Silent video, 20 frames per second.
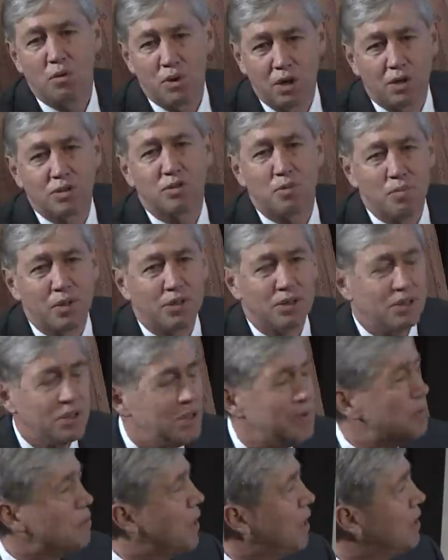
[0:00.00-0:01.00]
we
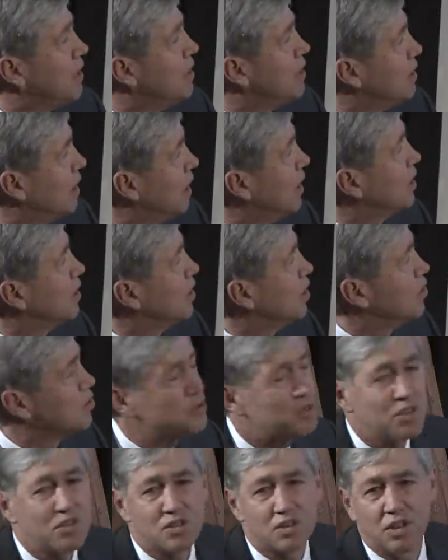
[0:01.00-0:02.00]
ultimately made the
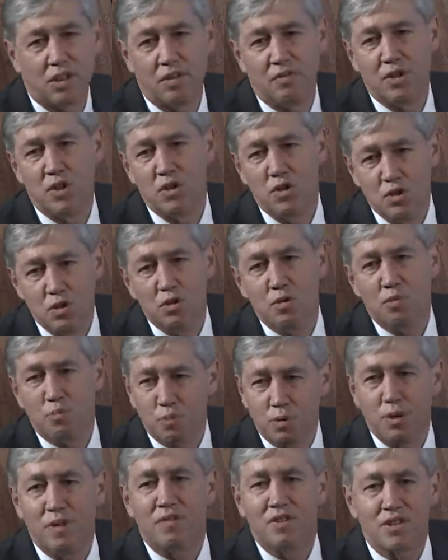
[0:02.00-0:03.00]
diagnosis of a new,
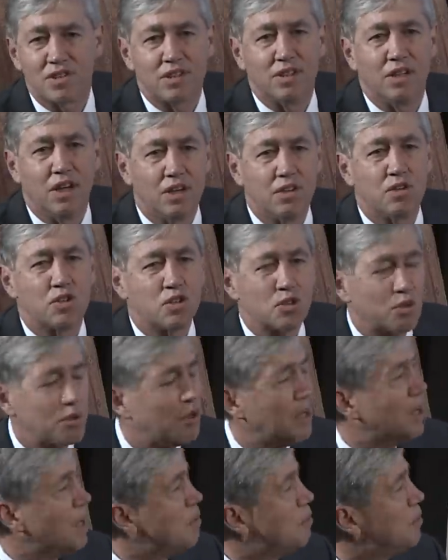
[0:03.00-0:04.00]
previously
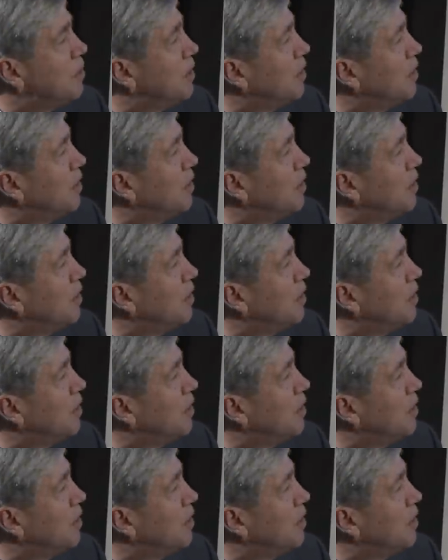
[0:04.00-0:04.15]
undescribed